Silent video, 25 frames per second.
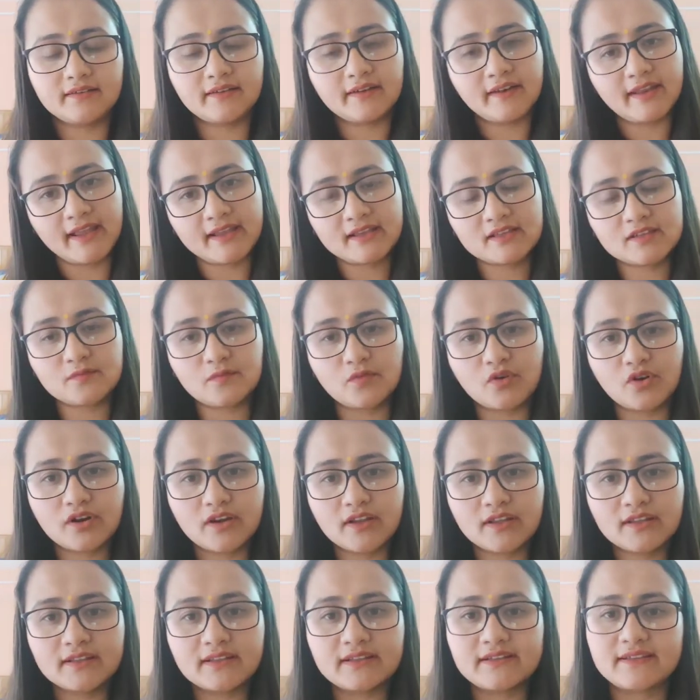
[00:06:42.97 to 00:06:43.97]
the next
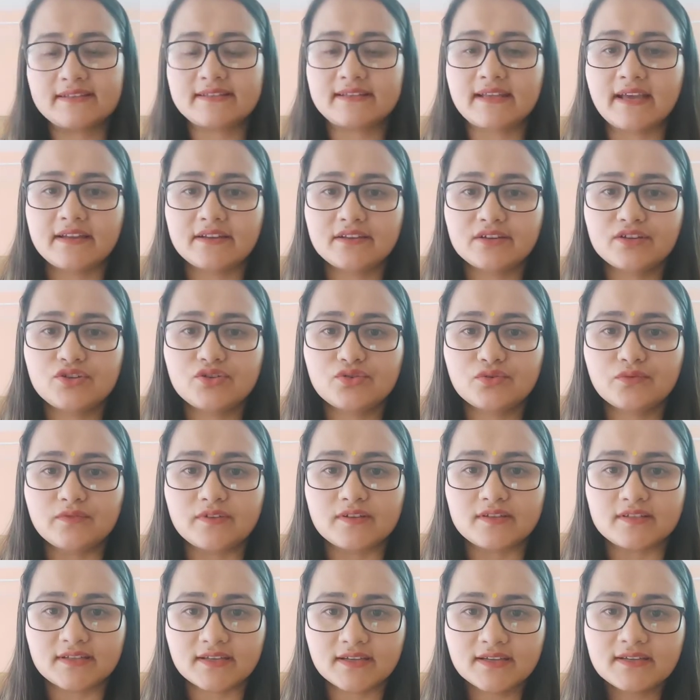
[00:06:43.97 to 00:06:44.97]
morning they decided to
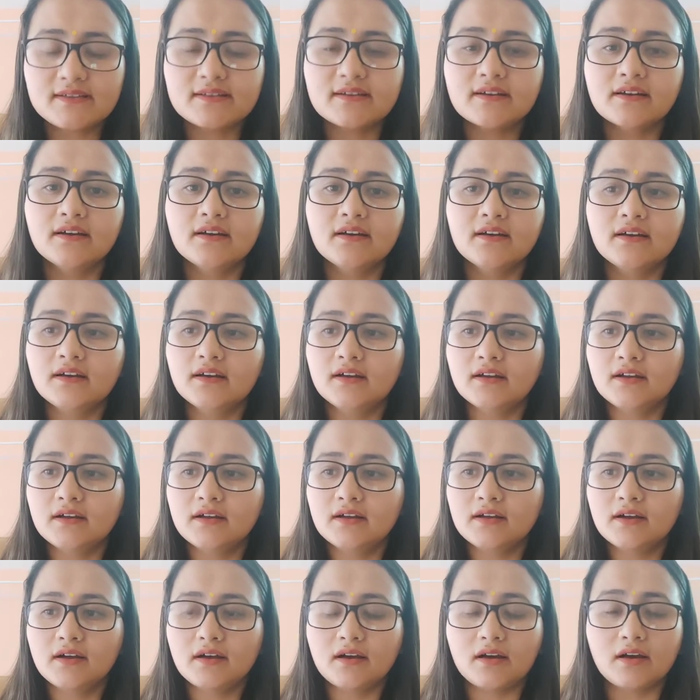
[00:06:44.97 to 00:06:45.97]
visit
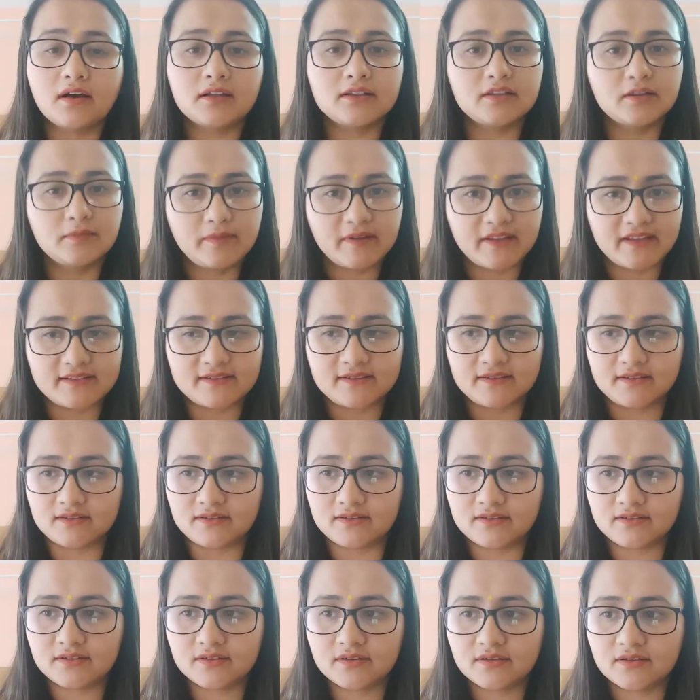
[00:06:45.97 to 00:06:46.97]
other
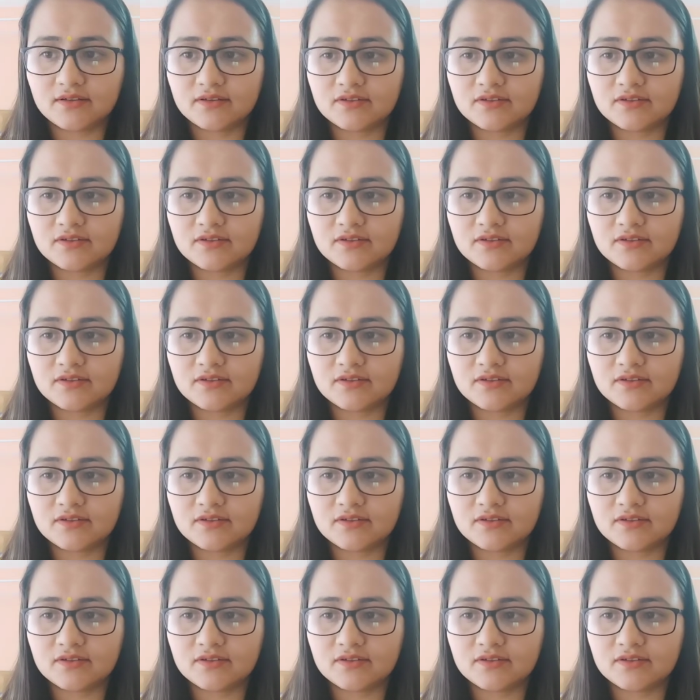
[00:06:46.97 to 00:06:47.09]
places.